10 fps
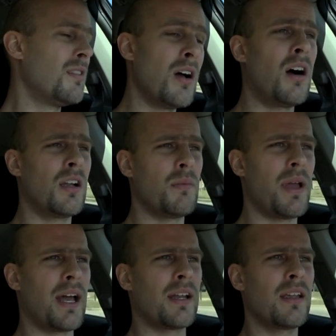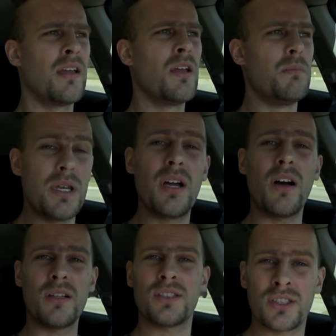the automatic
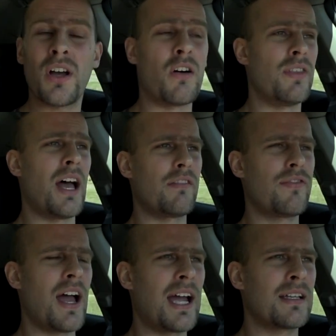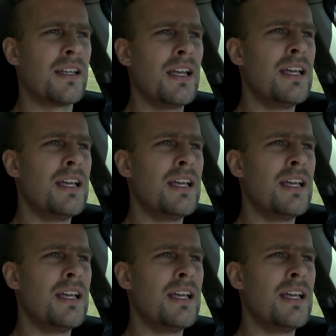because of that fact.